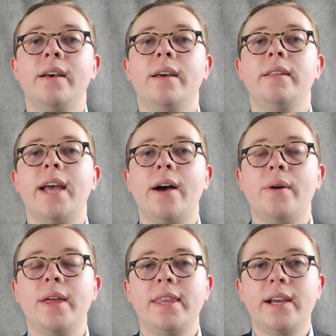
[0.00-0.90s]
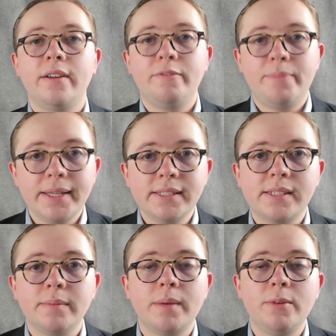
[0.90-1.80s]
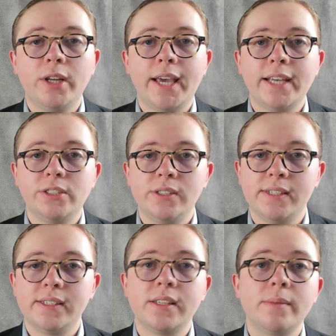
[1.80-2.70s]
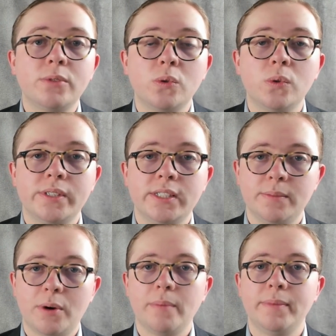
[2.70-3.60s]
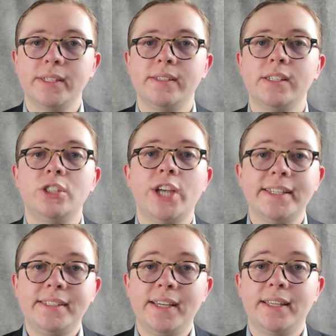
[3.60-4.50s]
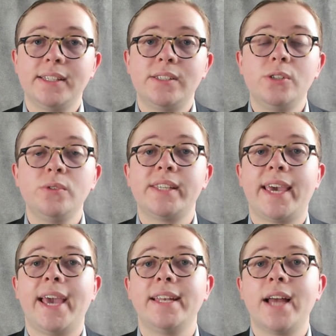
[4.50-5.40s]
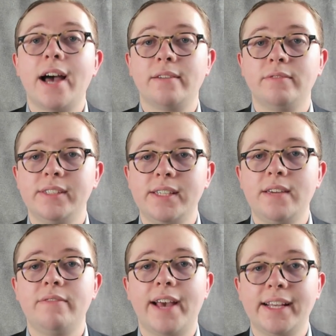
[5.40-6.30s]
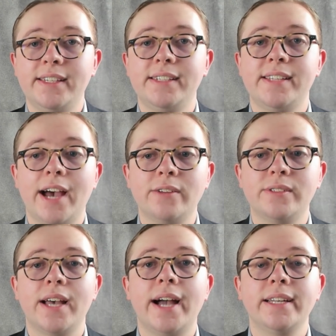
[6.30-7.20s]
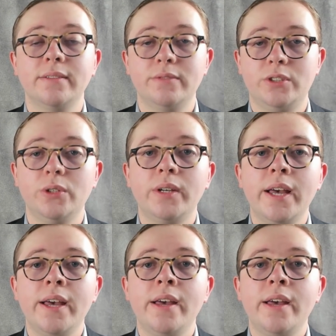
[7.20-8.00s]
Now, there have been some communications in some schools and departments suggesting that students cannot receive vaccines outside of Duke.